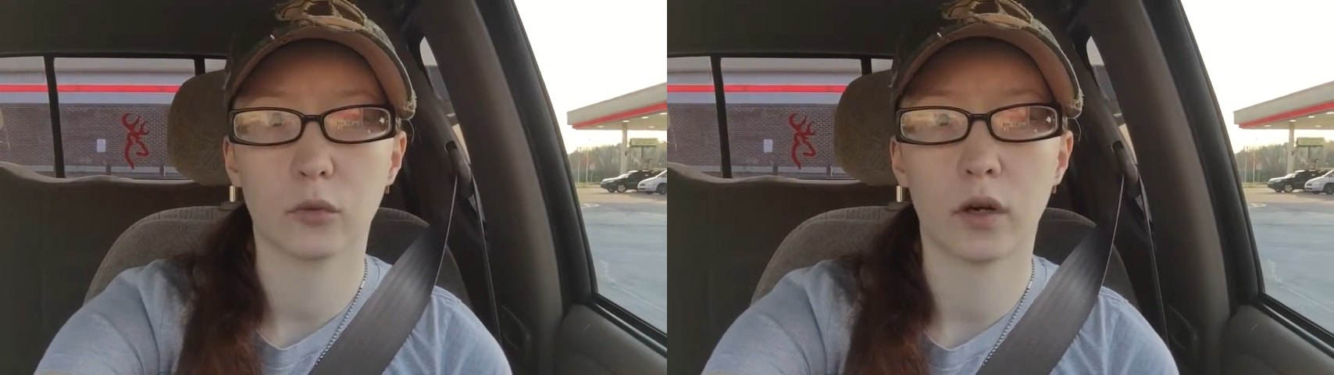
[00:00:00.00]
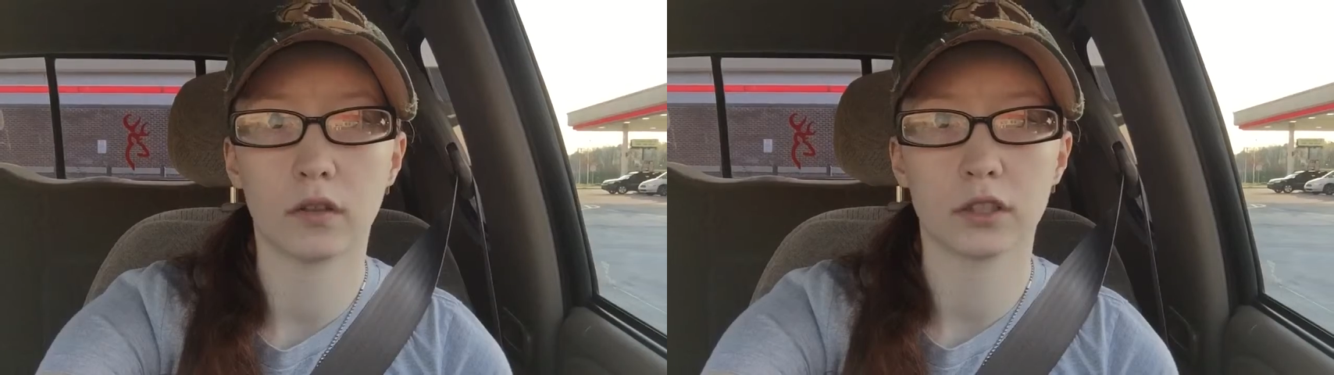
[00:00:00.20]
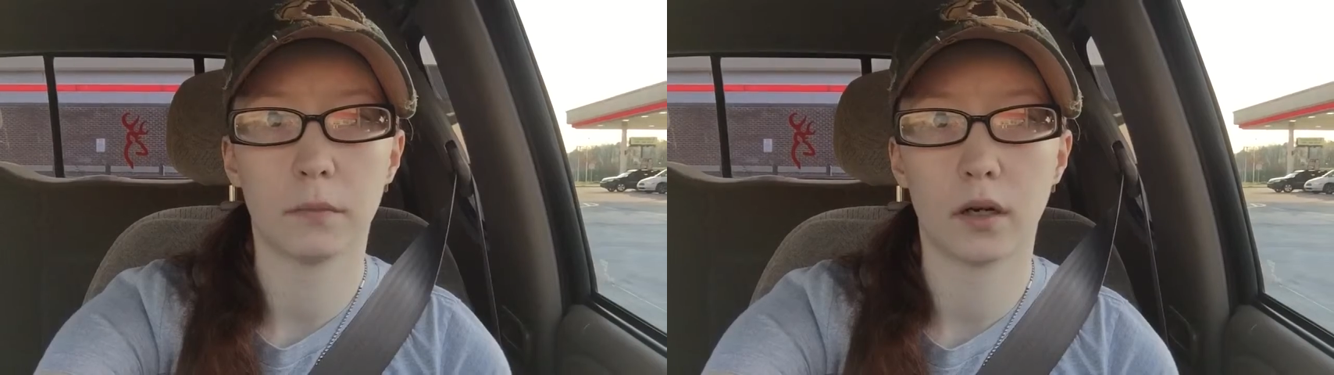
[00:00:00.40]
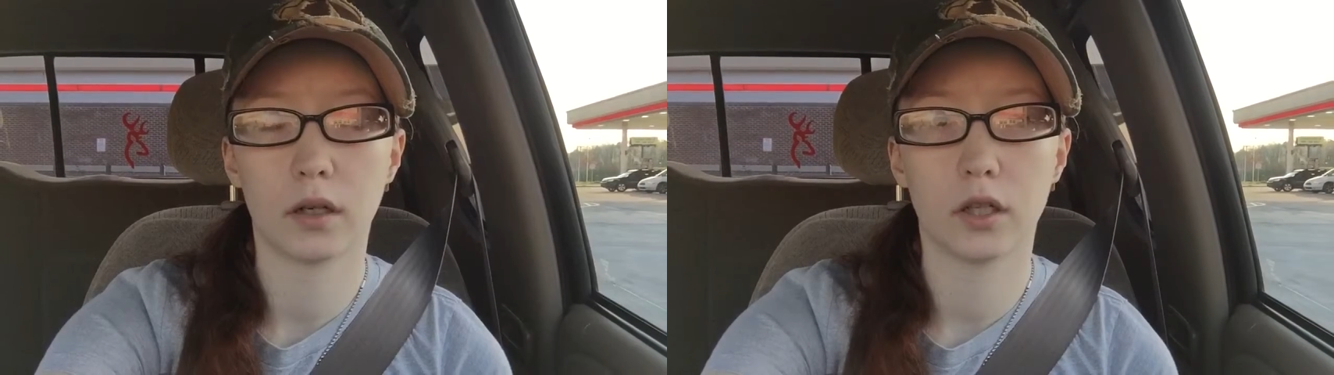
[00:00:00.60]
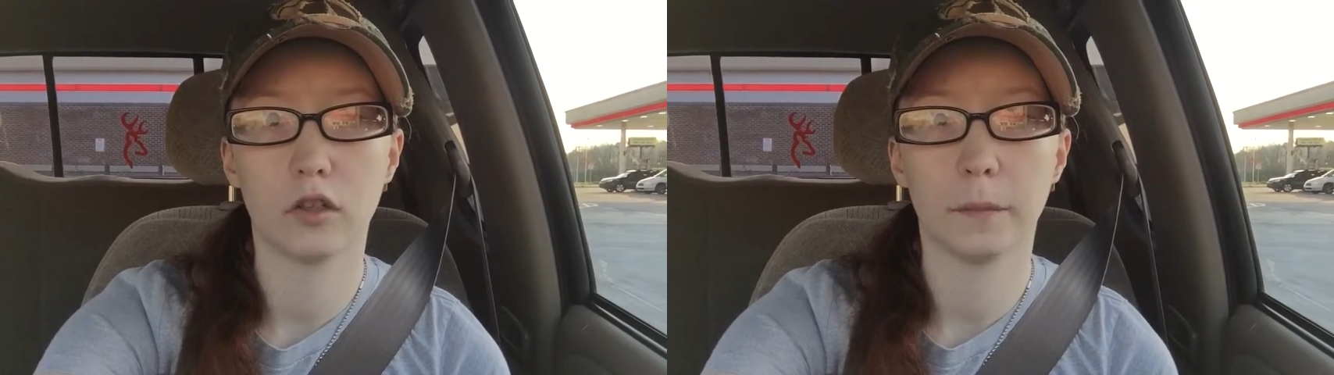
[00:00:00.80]
to walk
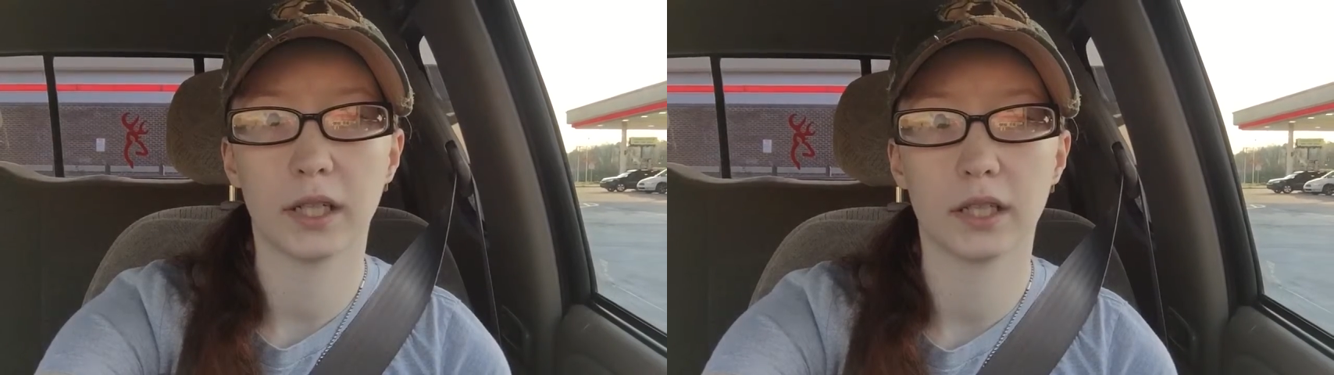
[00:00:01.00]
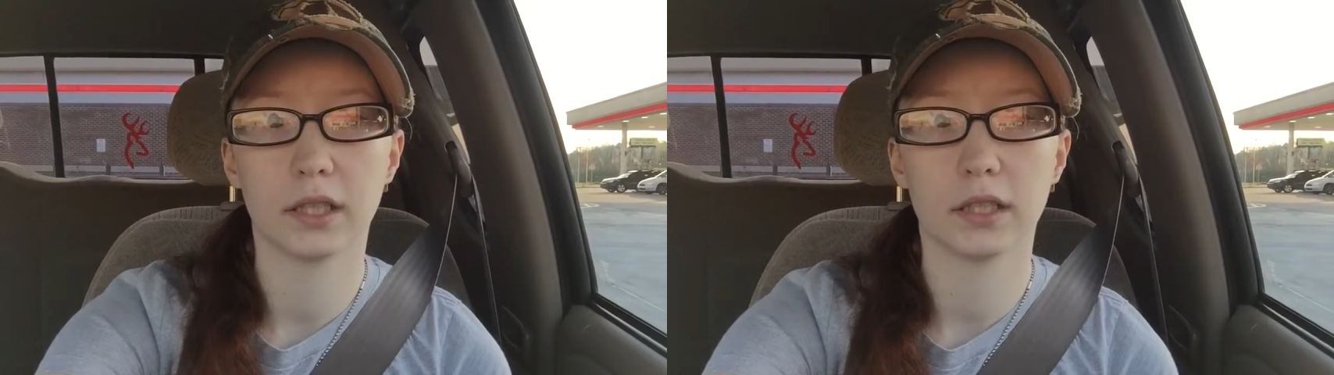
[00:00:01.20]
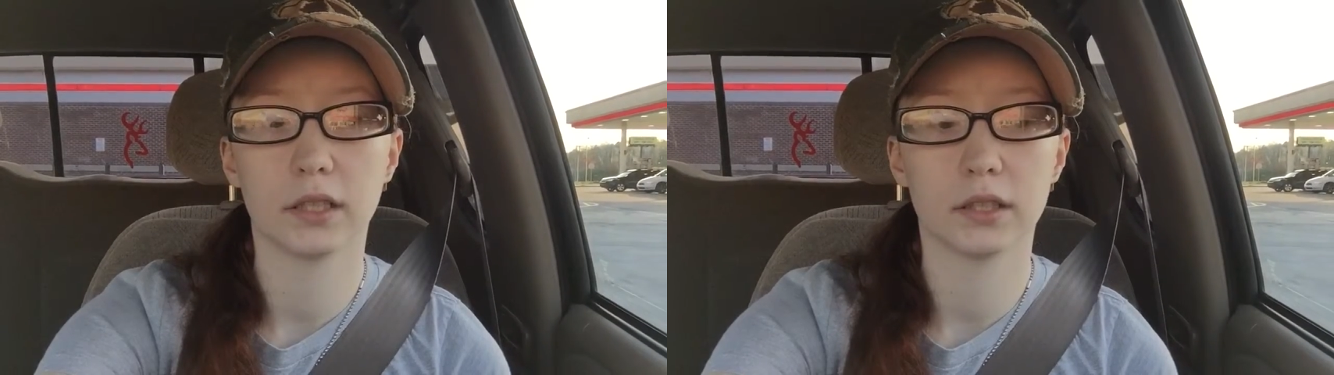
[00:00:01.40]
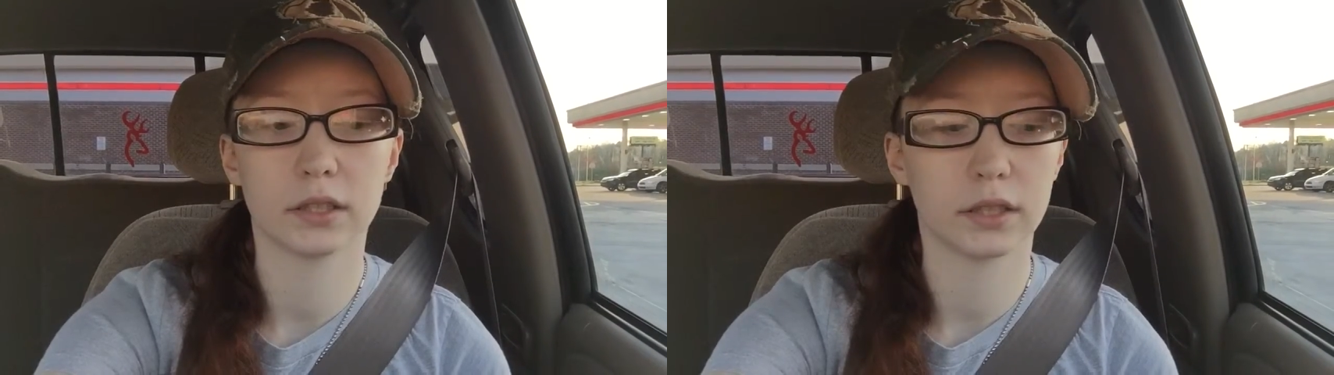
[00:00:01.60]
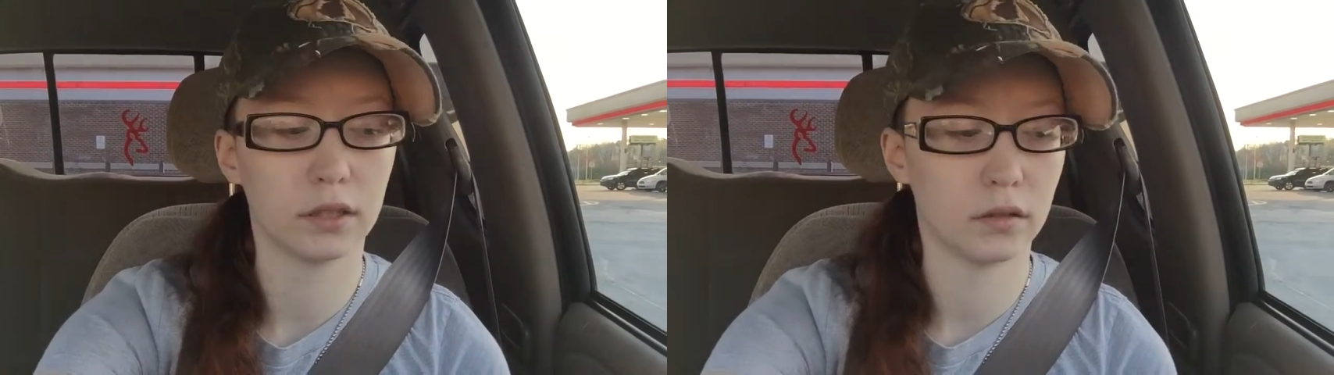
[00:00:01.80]
tomorrow
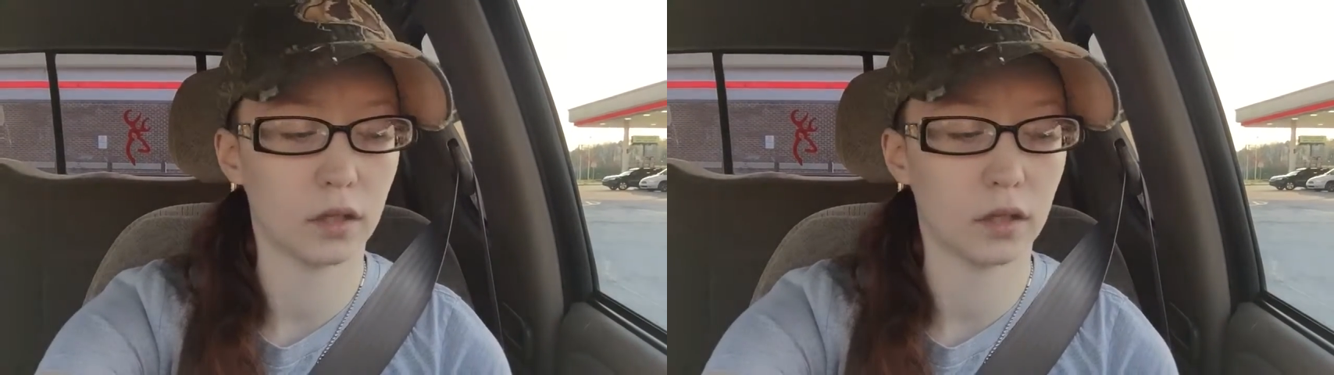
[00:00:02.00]
because,